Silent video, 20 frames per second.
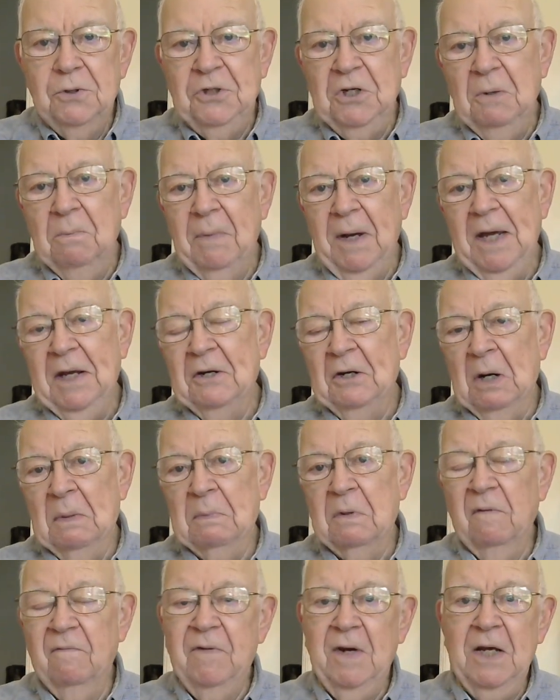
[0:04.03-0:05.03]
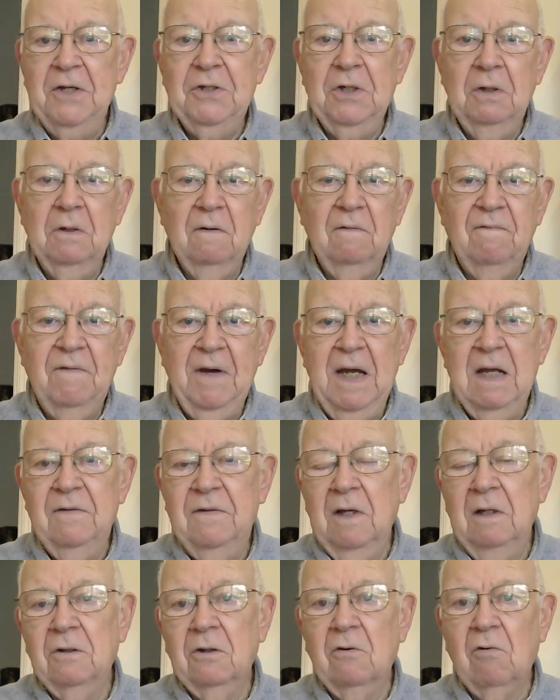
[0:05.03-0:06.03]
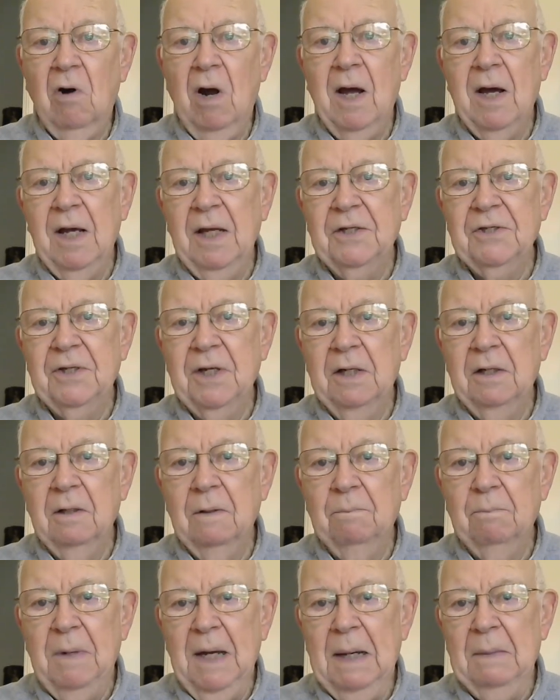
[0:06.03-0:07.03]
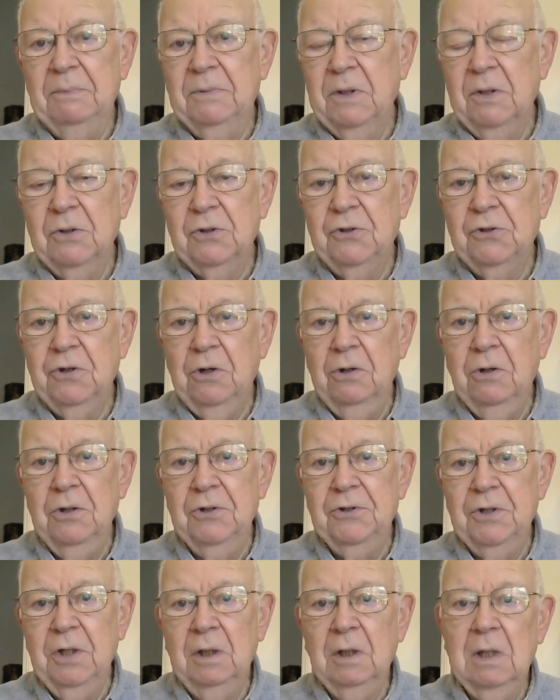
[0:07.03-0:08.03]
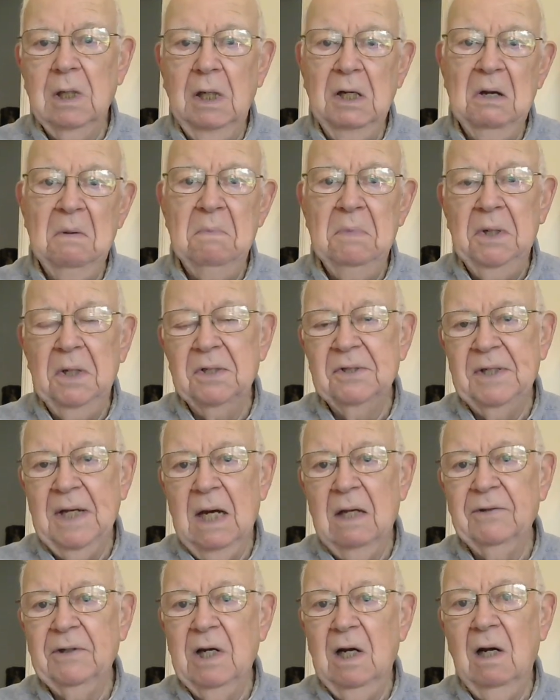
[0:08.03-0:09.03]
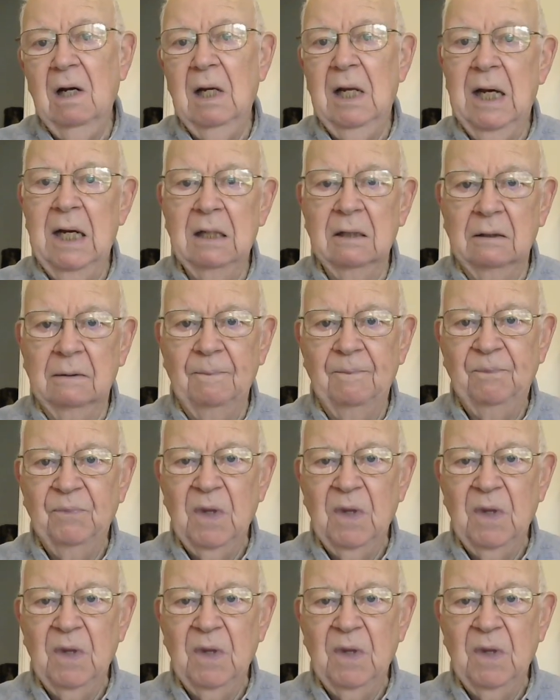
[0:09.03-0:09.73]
she made her profession of faith in Christ in a Baptist church in Columbia, South Carolina.